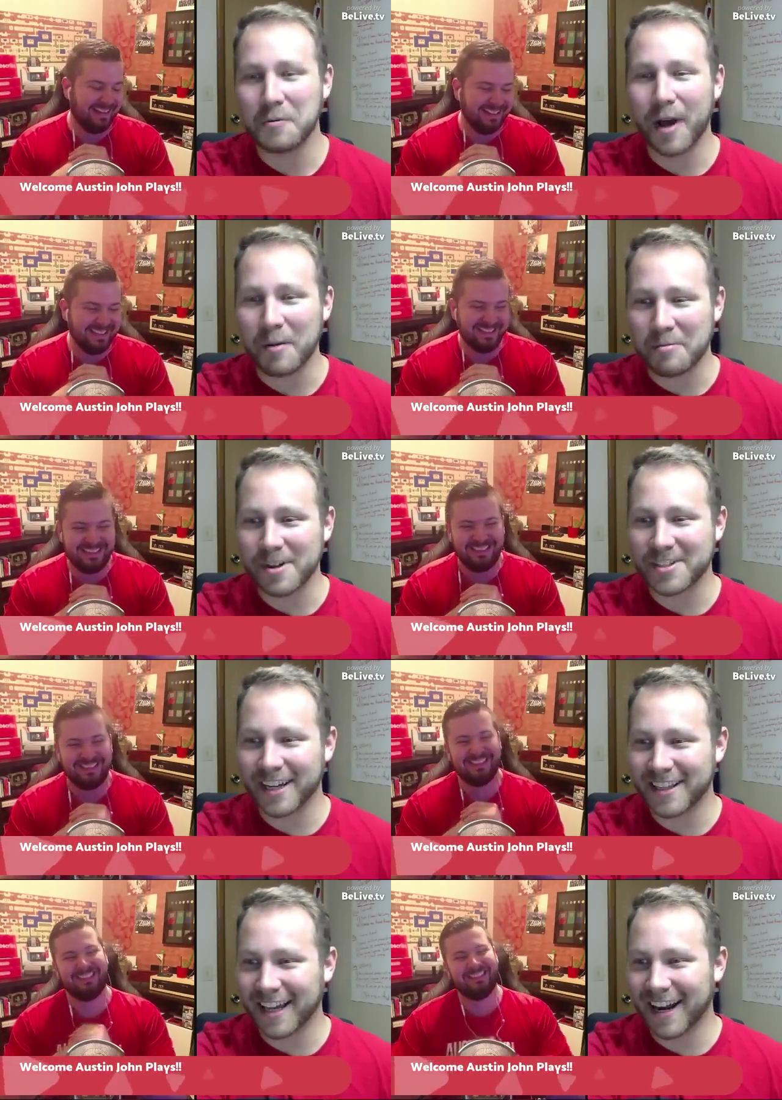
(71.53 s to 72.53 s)
Speaker 1: well, I
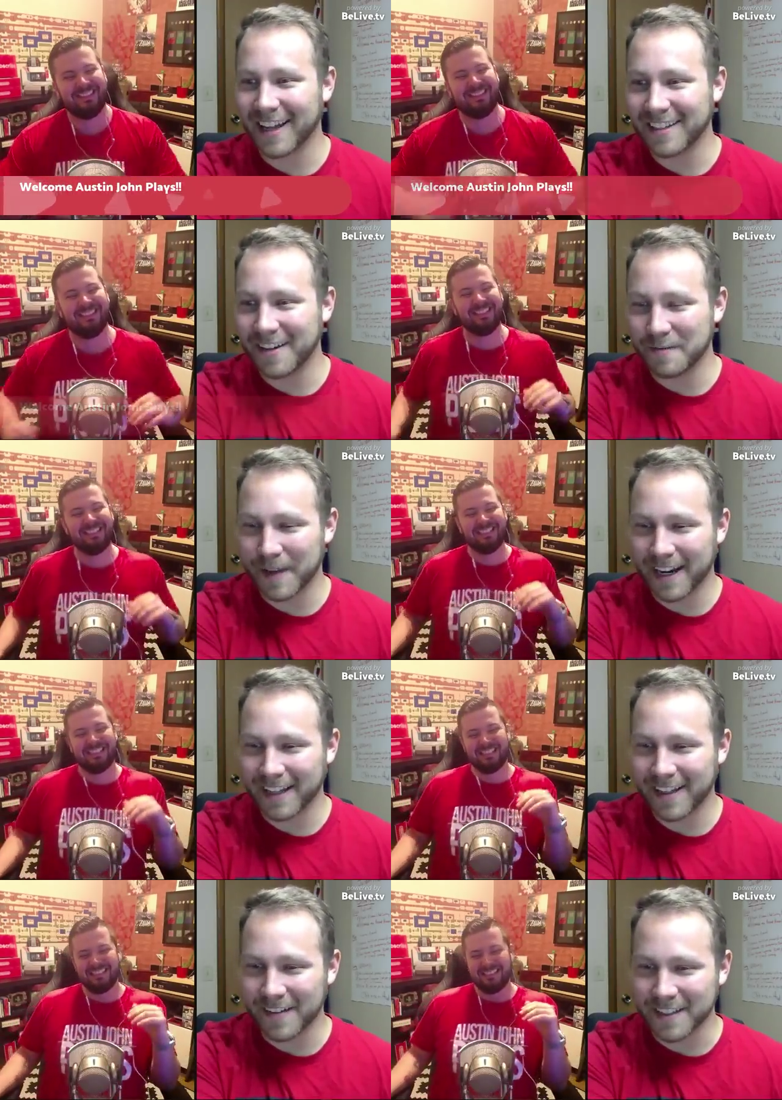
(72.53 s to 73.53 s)
appreciate that. I love it, man.
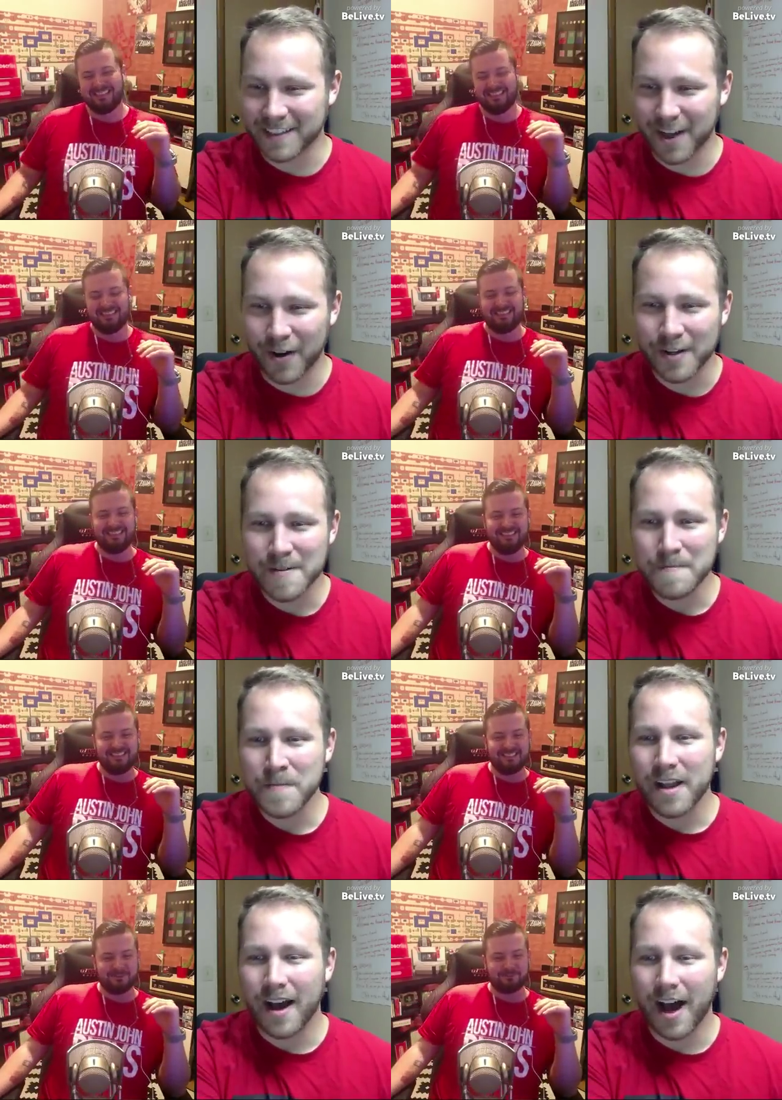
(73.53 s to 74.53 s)
I love it. So,
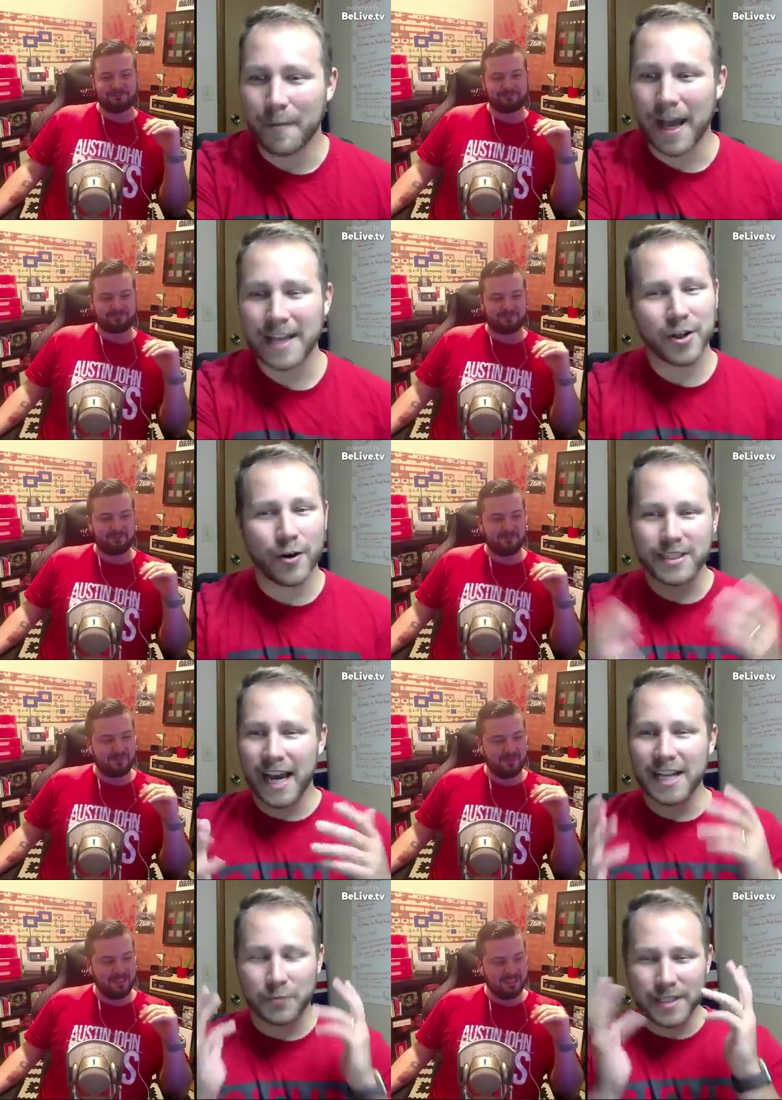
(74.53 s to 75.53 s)
um, as always,
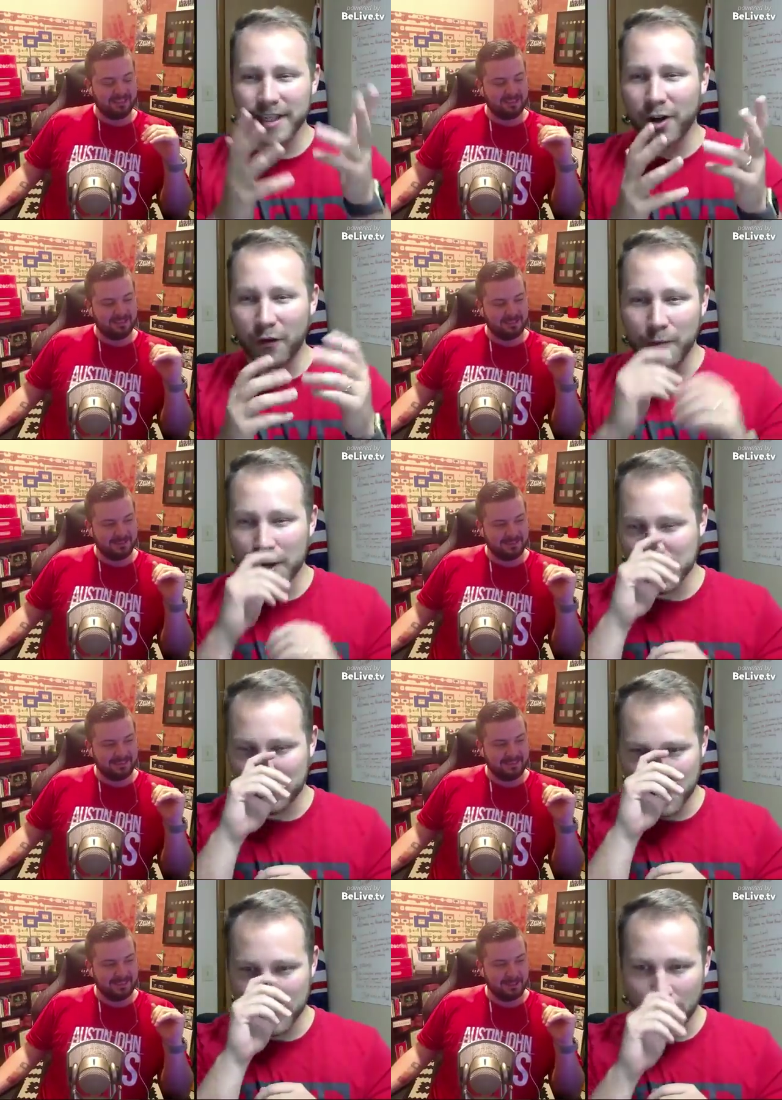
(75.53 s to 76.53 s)
guys, we sent over a bunch
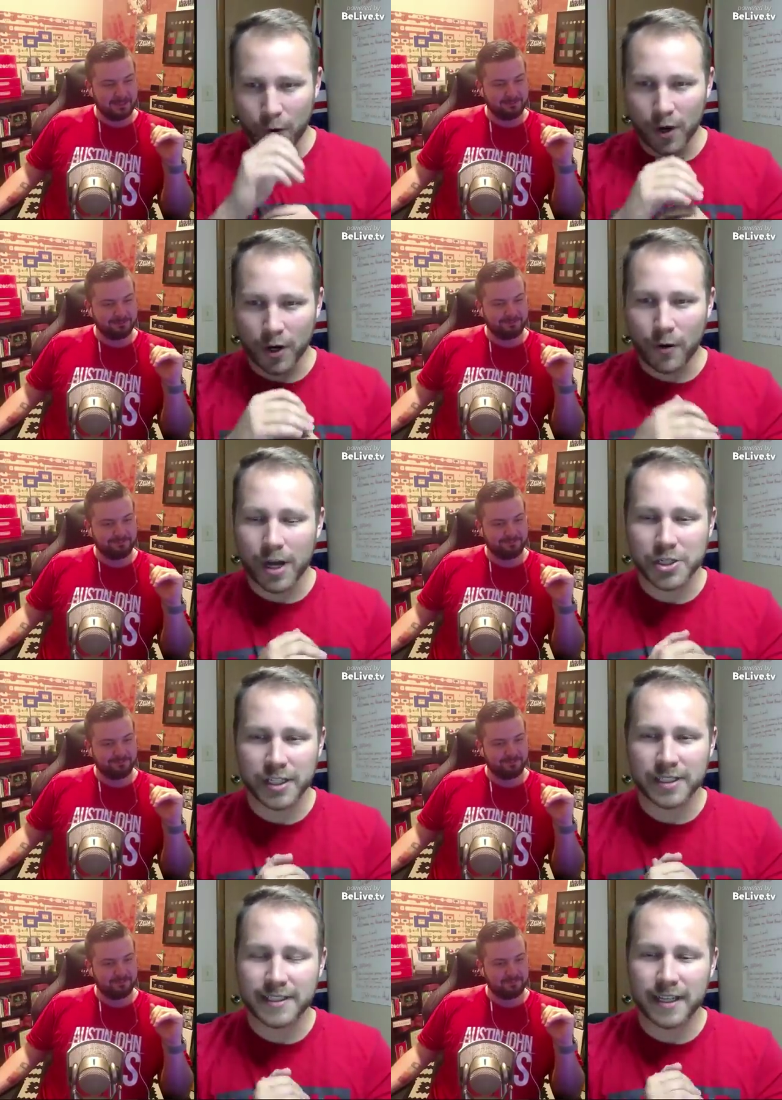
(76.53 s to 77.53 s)
of pre-recorded
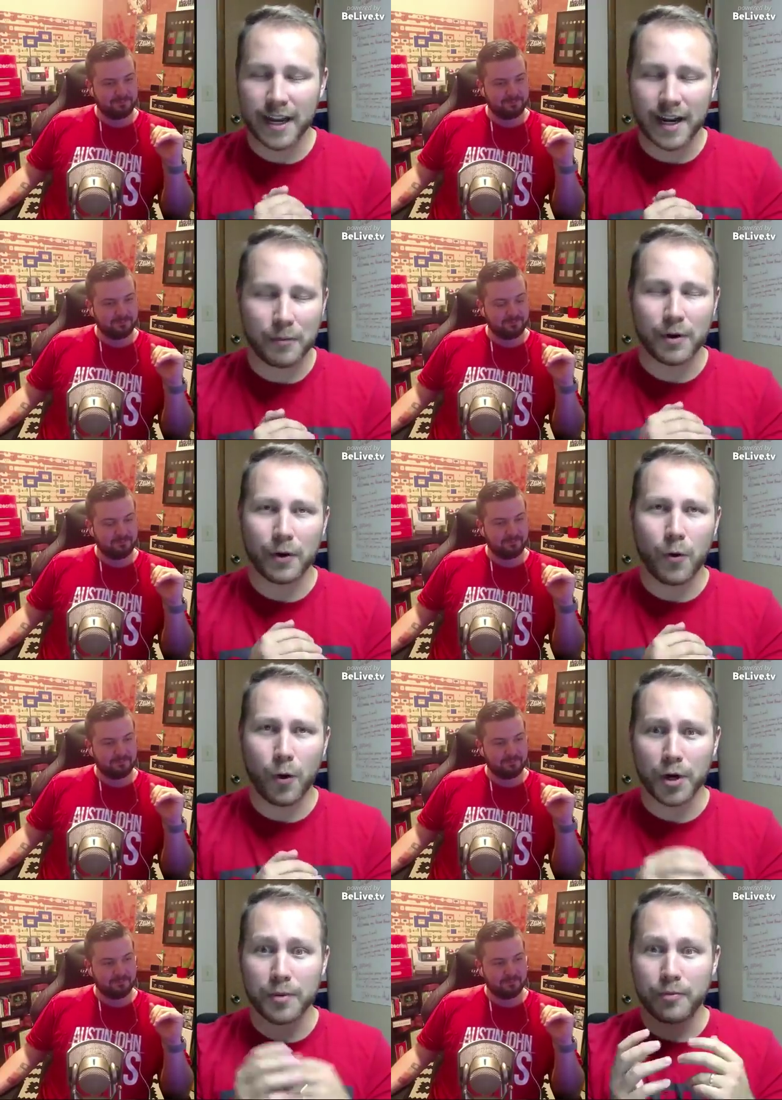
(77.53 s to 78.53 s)
questions. Uh, not
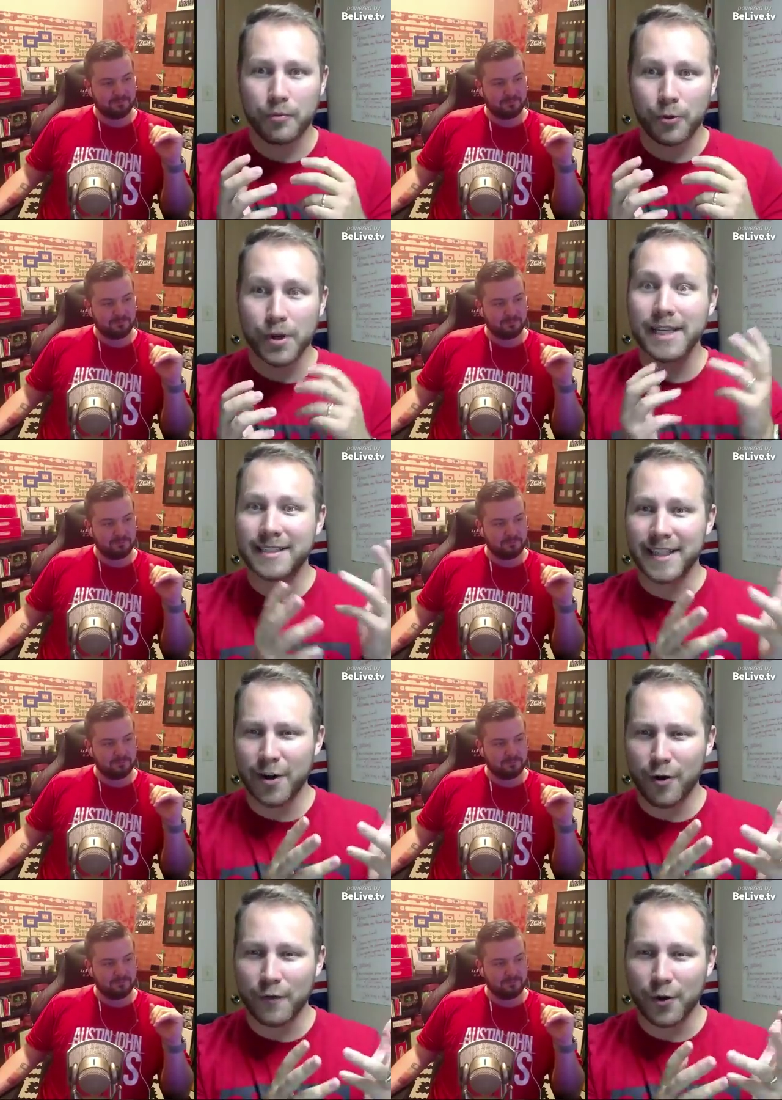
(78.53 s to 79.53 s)
pre-recorded,
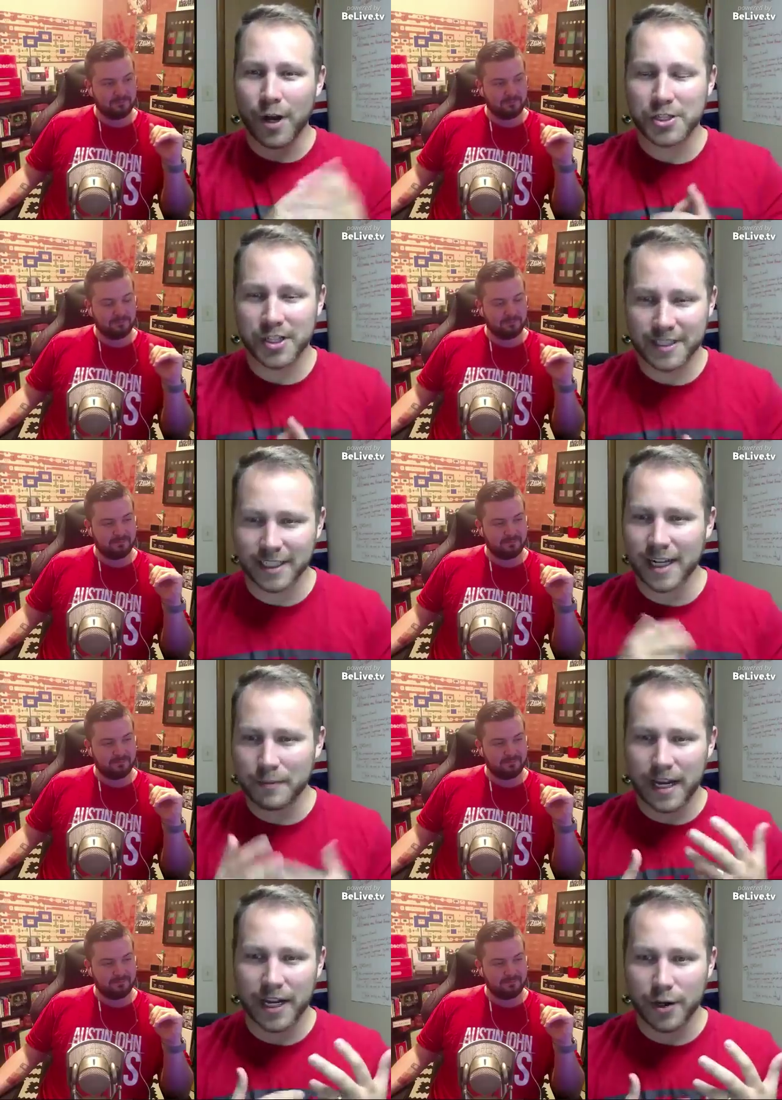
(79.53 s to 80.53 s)
pre-sent over questions to let
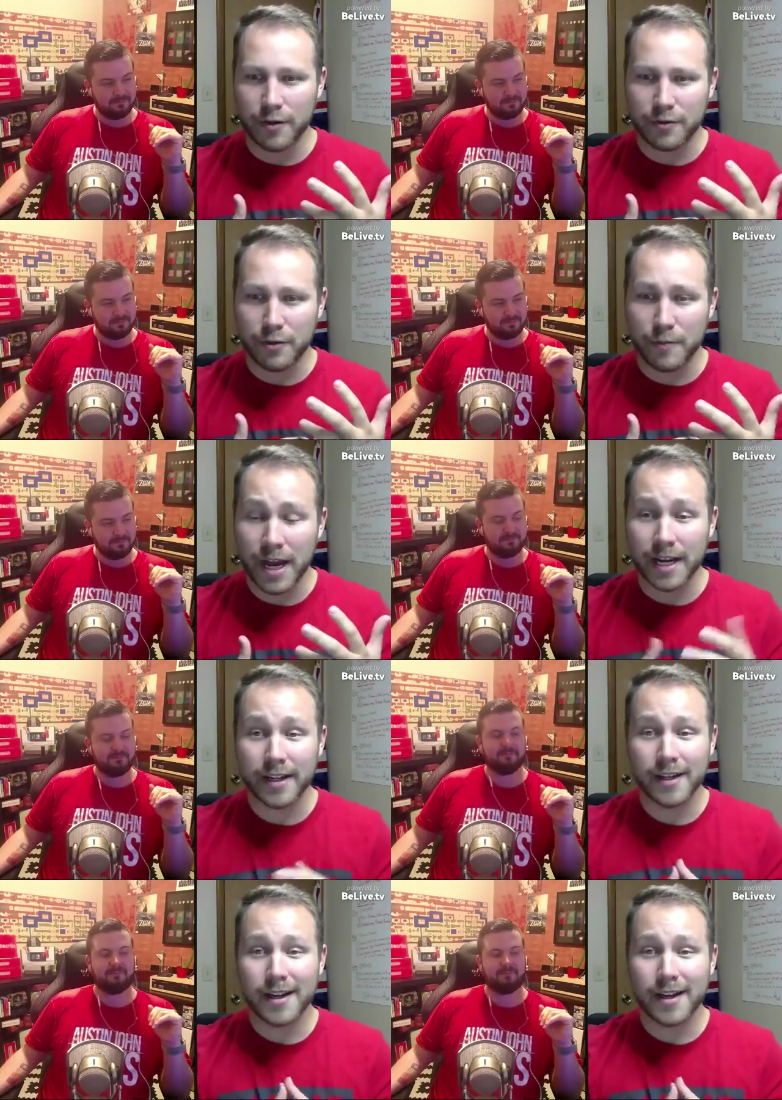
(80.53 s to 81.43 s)
them kind of go through. But